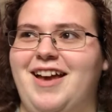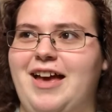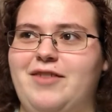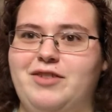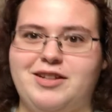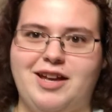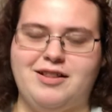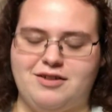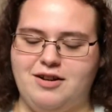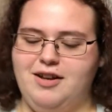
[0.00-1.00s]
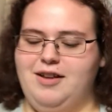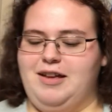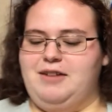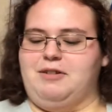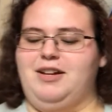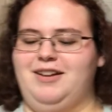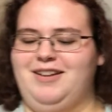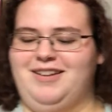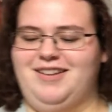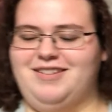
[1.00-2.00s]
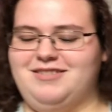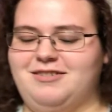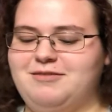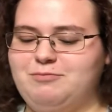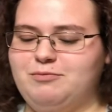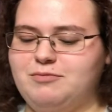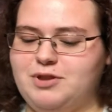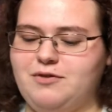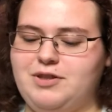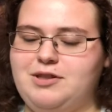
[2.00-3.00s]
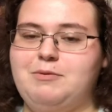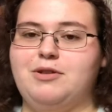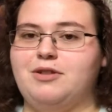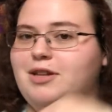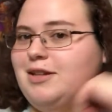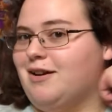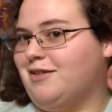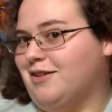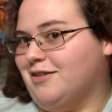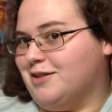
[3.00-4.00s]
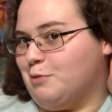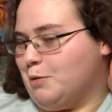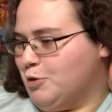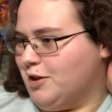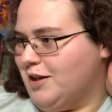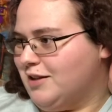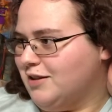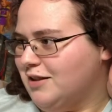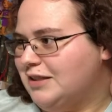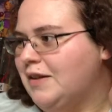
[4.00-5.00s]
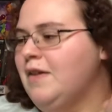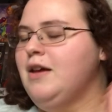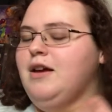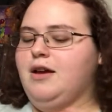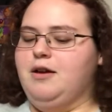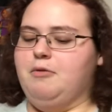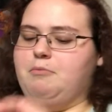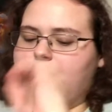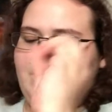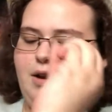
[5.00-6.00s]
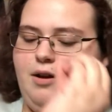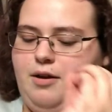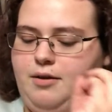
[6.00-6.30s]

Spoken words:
advent calendar. Anyway, so if you see me looking down here, that's what I'm looking at, the list. But